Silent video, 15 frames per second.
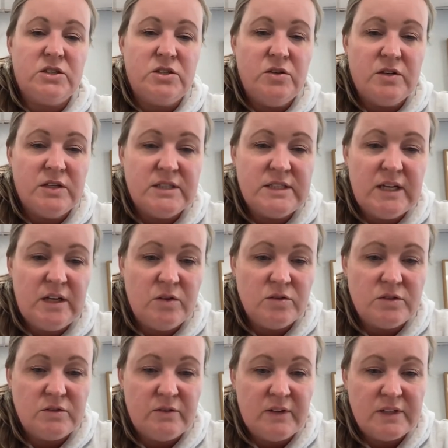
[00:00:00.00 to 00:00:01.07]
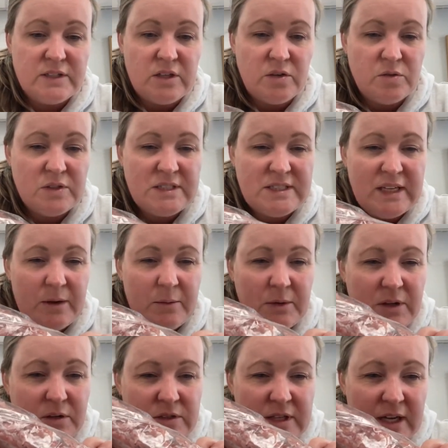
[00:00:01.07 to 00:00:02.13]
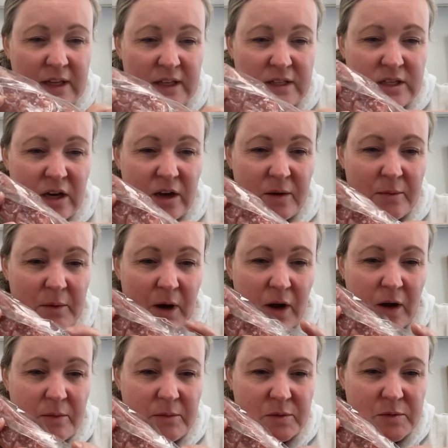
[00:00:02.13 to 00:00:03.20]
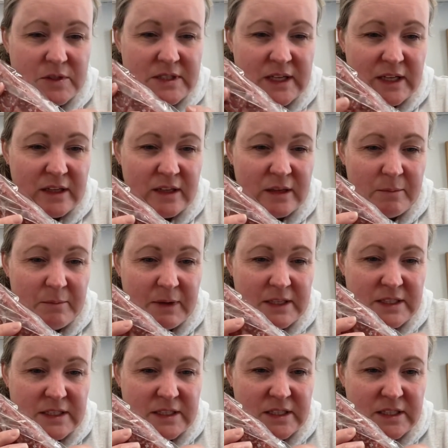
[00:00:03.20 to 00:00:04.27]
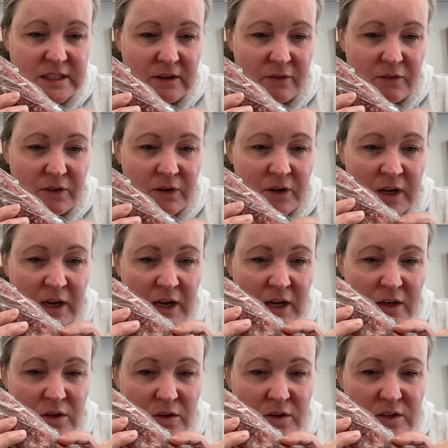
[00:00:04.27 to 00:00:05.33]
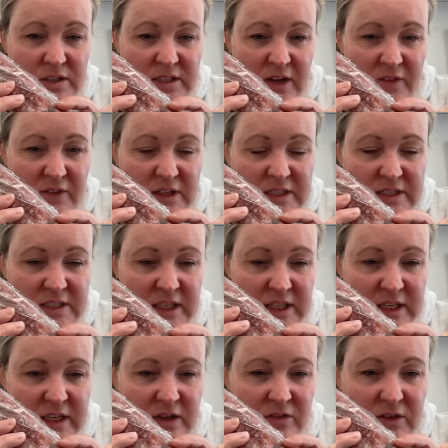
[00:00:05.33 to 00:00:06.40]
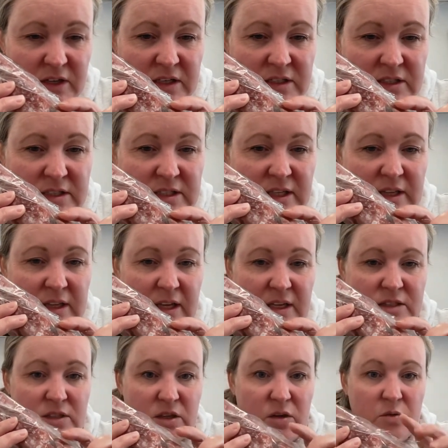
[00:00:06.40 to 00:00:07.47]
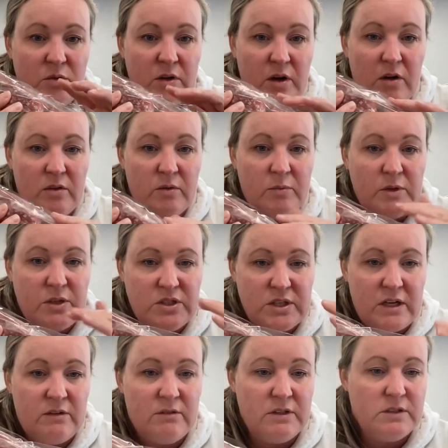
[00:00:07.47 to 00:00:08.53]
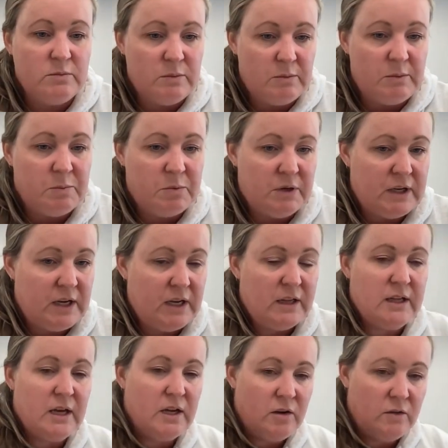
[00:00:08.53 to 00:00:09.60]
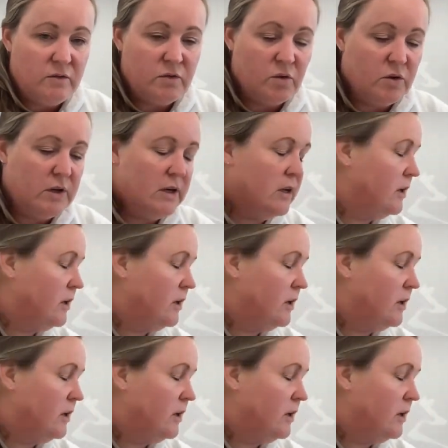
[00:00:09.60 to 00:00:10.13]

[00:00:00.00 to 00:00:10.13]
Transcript: You can see lots of it. So you'll see it when you take these home. You'll see that the minces are different, and you can definitely see the ingredients in there. So you know that we're generous when we put it in there. You've got it.